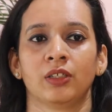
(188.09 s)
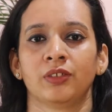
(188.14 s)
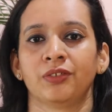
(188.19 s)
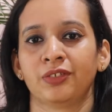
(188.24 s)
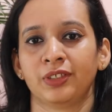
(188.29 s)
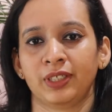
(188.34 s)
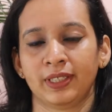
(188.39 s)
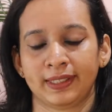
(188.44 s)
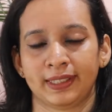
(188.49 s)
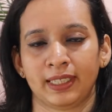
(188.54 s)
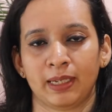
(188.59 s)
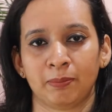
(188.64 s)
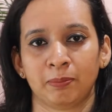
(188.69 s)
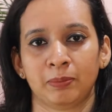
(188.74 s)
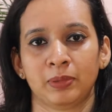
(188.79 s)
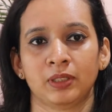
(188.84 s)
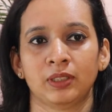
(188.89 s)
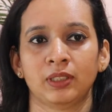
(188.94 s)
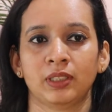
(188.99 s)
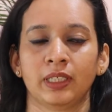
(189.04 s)
For
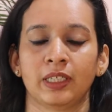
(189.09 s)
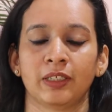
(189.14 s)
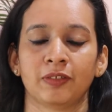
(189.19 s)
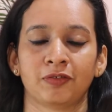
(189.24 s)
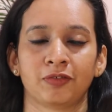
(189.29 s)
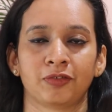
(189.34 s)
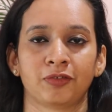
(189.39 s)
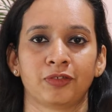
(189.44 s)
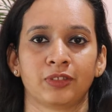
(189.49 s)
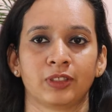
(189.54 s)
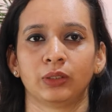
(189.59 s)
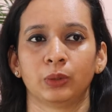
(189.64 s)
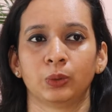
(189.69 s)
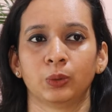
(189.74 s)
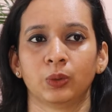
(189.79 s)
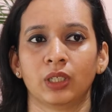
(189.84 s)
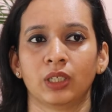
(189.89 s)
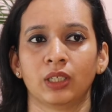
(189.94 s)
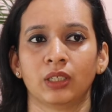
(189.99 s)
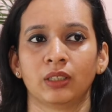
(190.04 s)
example, if
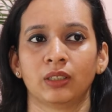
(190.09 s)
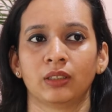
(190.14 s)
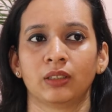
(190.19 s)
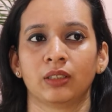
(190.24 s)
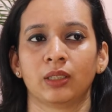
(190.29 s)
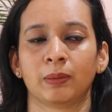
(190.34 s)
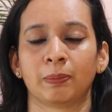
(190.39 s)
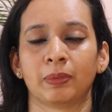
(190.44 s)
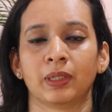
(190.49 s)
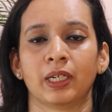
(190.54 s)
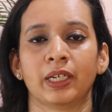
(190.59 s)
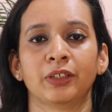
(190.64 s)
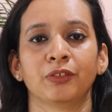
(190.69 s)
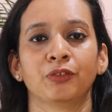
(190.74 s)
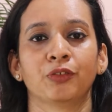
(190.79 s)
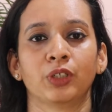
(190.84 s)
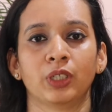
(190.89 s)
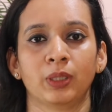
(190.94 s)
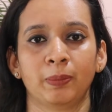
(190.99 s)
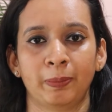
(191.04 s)
you are applying
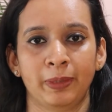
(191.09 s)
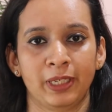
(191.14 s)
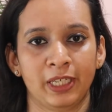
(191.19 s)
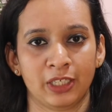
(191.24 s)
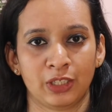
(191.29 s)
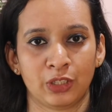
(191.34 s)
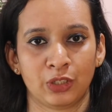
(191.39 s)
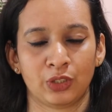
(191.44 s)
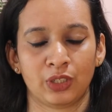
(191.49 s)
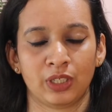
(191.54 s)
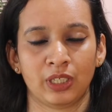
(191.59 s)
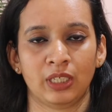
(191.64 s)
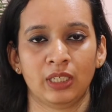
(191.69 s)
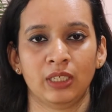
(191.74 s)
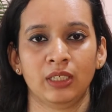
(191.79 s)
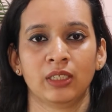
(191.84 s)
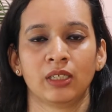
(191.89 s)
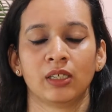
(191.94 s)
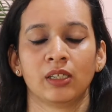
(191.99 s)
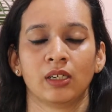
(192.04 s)
for a
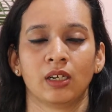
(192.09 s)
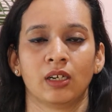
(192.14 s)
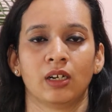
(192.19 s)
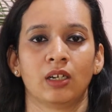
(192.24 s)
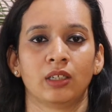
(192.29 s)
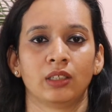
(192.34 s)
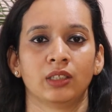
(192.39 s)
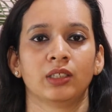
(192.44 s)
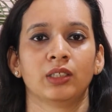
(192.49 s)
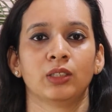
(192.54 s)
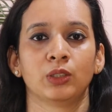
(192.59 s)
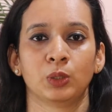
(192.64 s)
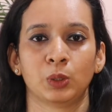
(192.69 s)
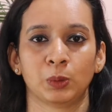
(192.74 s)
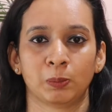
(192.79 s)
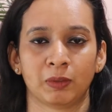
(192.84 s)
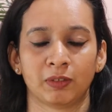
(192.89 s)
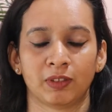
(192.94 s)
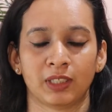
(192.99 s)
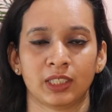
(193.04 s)
PhD under a
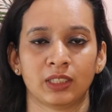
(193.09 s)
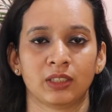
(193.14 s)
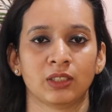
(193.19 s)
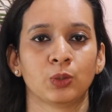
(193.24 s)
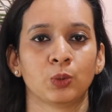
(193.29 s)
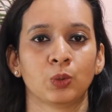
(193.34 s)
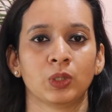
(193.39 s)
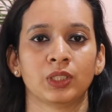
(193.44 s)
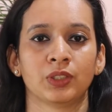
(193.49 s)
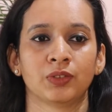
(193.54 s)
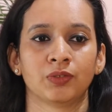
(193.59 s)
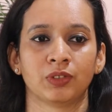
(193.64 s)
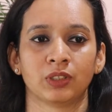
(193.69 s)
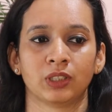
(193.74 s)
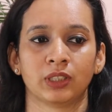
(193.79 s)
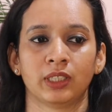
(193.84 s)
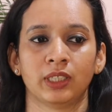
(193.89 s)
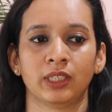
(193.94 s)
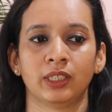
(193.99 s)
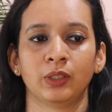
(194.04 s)
supervisor who is
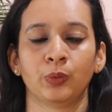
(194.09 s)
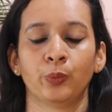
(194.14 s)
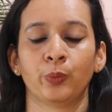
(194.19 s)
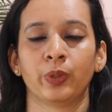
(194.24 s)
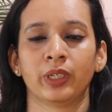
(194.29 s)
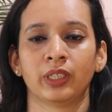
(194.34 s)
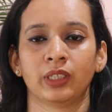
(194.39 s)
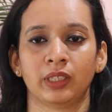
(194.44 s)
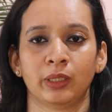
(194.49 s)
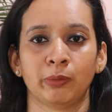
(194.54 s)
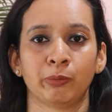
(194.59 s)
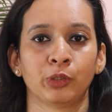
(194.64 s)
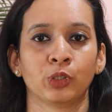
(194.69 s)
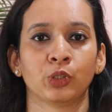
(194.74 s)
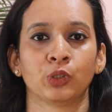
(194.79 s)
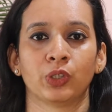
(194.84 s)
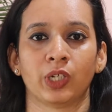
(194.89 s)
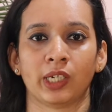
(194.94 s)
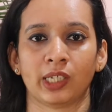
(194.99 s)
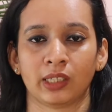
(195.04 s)
working with
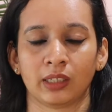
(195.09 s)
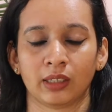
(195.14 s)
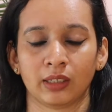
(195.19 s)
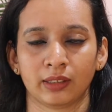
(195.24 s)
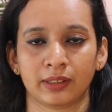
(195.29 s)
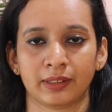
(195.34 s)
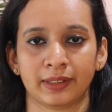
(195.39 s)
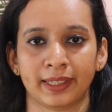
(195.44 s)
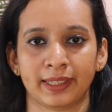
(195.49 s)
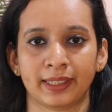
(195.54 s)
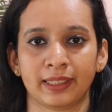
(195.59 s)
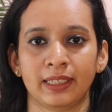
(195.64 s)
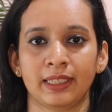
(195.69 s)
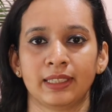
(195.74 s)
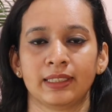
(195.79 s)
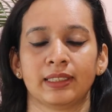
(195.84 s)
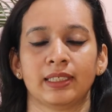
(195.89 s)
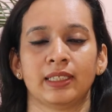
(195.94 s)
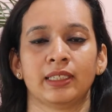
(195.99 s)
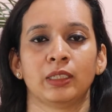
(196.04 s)

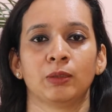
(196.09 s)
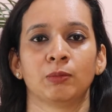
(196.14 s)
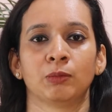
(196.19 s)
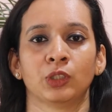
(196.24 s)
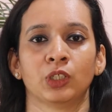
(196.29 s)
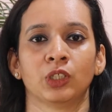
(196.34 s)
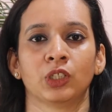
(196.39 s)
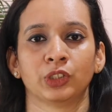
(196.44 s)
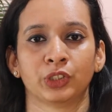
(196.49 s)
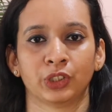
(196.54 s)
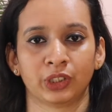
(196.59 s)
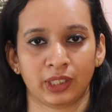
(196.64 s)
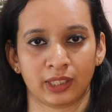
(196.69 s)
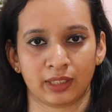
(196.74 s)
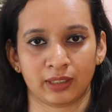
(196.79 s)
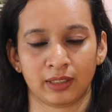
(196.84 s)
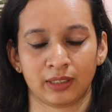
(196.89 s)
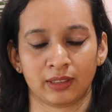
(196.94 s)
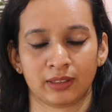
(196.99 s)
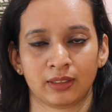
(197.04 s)
immunotechniques and immunology
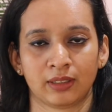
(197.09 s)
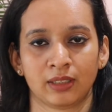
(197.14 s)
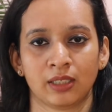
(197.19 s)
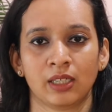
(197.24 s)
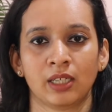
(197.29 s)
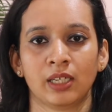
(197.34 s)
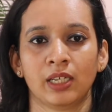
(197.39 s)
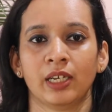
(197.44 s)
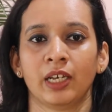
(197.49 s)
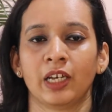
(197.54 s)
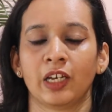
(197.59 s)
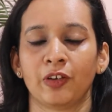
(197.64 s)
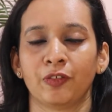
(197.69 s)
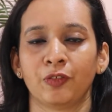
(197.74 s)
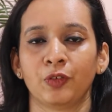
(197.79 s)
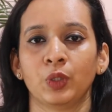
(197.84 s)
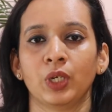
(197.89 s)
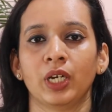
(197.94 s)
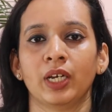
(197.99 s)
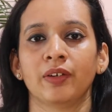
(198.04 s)
techniques,
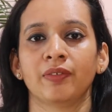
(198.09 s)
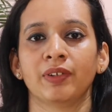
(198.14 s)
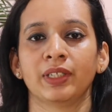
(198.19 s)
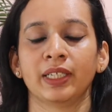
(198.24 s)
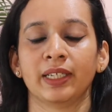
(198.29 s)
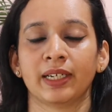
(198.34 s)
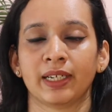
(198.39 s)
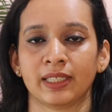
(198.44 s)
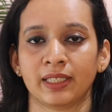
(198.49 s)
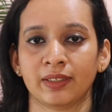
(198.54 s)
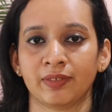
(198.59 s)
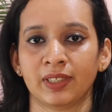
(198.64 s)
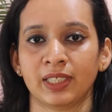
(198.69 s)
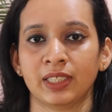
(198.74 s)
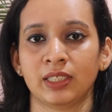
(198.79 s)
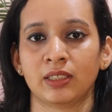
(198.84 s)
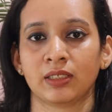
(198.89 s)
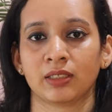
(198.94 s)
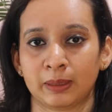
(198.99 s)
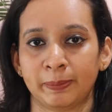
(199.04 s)
if you have any
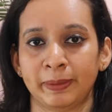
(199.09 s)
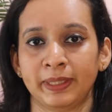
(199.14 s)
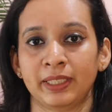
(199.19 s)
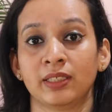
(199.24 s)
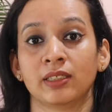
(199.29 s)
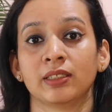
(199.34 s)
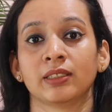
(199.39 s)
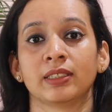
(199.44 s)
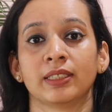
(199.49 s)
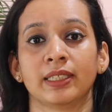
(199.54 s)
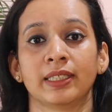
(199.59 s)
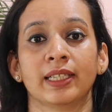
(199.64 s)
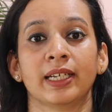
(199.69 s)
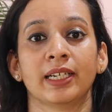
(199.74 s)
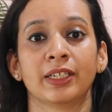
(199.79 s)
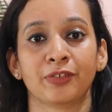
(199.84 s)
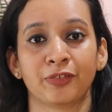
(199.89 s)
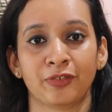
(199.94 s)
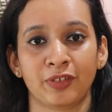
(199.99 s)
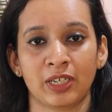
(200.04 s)
relevant experience in
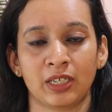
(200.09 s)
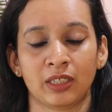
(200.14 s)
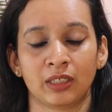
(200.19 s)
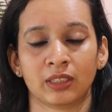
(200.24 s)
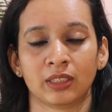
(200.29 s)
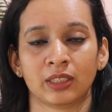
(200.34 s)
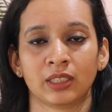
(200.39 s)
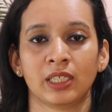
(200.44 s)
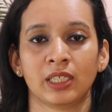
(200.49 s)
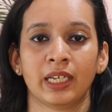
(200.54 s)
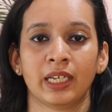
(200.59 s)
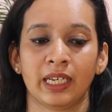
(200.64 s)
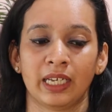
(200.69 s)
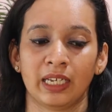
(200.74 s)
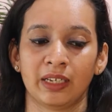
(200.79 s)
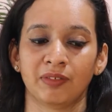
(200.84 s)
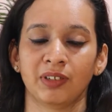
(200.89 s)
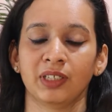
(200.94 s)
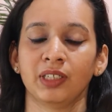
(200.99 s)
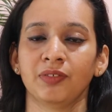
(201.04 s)
that field,
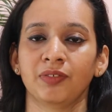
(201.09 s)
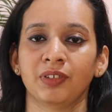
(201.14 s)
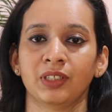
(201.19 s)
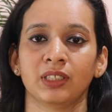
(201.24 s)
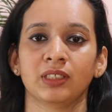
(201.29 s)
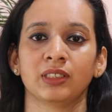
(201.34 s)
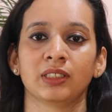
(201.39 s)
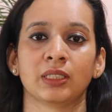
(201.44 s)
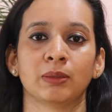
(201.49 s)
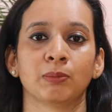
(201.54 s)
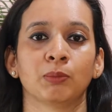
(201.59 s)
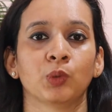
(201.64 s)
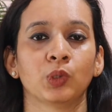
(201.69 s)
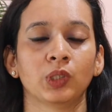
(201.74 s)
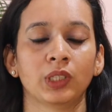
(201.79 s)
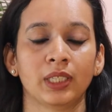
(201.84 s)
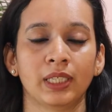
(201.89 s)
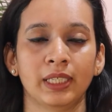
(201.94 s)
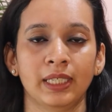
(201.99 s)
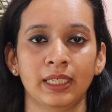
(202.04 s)
even if it is
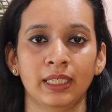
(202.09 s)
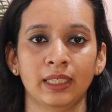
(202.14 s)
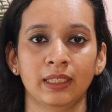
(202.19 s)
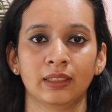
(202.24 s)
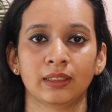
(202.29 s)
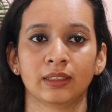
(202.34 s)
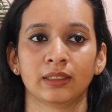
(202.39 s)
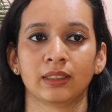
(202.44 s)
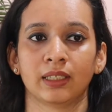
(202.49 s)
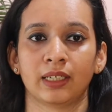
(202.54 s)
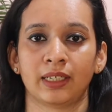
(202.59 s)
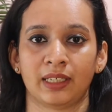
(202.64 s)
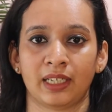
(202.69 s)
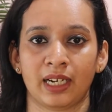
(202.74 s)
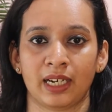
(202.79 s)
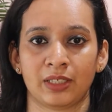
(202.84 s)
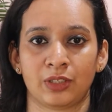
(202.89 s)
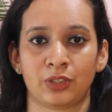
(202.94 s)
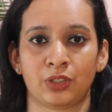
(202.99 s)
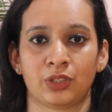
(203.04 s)
remotely
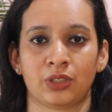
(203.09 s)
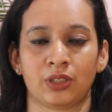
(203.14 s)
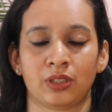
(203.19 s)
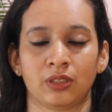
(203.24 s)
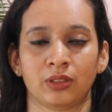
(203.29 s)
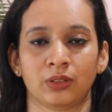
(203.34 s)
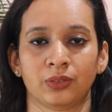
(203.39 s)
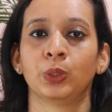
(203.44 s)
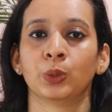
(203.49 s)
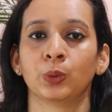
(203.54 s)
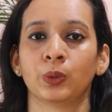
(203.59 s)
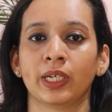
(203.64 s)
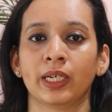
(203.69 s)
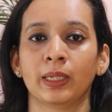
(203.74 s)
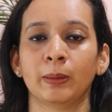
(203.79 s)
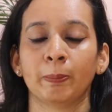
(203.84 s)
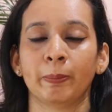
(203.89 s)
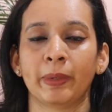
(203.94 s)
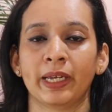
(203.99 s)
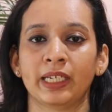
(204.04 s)
attached, you
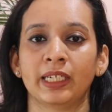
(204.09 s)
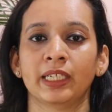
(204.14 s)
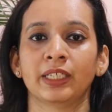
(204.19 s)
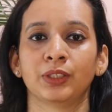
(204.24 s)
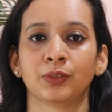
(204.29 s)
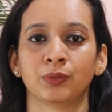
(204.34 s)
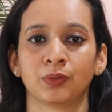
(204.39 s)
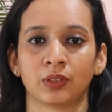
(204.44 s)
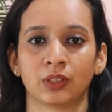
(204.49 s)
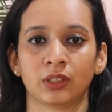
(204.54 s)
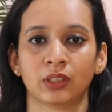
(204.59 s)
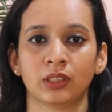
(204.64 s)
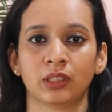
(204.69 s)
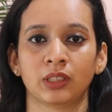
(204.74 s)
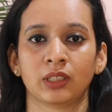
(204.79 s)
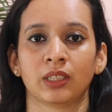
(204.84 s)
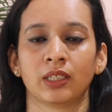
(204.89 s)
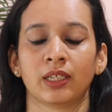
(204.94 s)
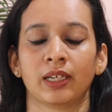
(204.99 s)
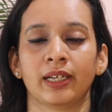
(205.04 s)
can make it
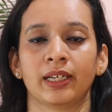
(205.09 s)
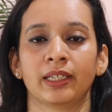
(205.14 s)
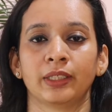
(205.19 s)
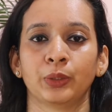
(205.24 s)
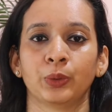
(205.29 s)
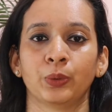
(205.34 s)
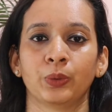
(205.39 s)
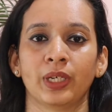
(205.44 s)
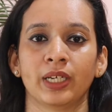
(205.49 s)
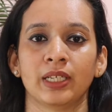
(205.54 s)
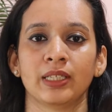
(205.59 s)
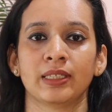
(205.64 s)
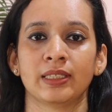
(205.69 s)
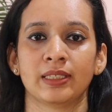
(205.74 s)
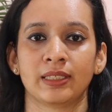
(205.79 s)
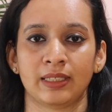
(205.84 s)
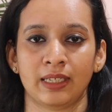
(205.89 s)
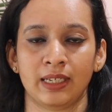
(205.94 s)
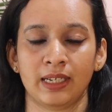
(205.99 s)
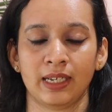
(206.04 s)
work and you can
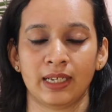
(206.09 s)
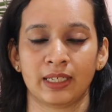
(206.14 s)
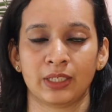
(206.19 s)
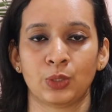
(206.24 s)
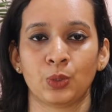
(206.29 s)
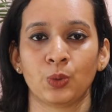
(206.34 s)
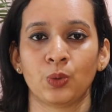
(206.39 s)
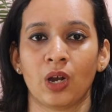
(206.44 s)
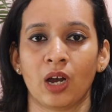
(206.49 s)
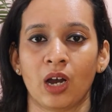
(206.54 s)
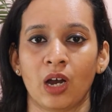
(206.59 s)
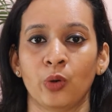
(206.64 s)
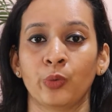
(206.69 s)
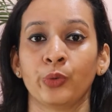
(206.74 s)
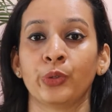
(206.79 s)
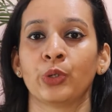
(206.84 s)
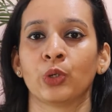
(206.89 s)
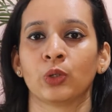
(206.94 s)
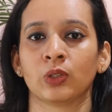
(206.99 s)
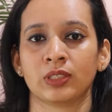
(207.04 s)
say as to how
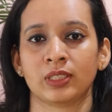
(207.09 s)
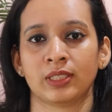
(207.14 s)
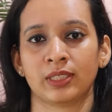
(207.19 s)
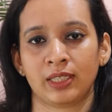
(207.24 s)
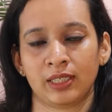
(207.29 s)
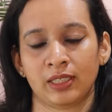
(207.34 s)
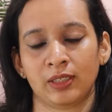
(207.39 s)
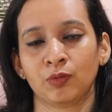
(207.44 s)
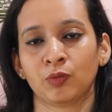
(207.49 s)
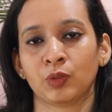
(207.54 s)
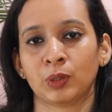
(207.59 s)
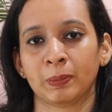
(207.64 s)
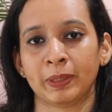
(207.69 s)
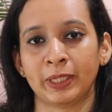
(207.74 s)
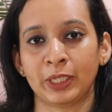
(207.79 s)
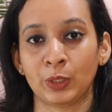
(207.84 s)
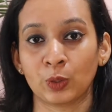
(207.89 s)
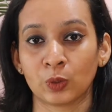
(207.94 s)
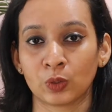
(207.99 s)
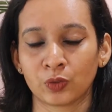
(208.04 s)
your skill would
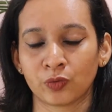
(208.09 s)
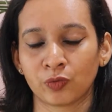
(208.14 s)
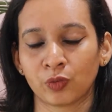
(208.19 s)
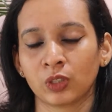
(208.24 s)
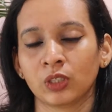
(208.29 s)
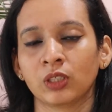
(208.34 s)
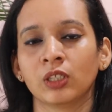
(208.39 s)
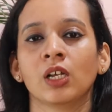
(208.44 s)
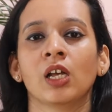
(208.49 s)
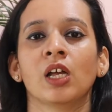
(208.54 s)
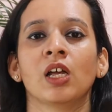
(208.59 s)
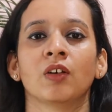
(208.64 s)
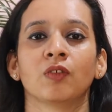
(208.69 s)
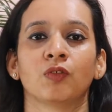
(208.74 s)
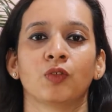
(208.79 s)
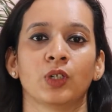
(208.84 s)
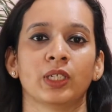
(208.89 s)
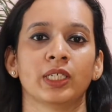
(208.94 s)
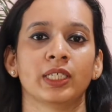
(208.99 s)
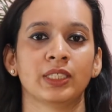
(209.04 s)
be useful
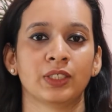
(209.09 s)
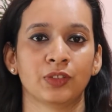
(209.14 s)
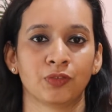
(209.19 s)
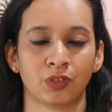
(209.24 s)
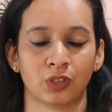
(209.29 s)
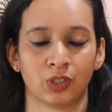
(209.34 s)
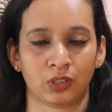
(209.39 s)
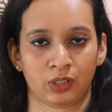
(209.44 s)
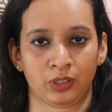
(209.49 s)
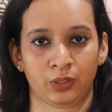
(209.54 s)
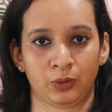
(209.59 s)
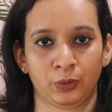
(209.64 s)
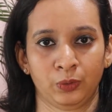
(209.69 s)
for his work.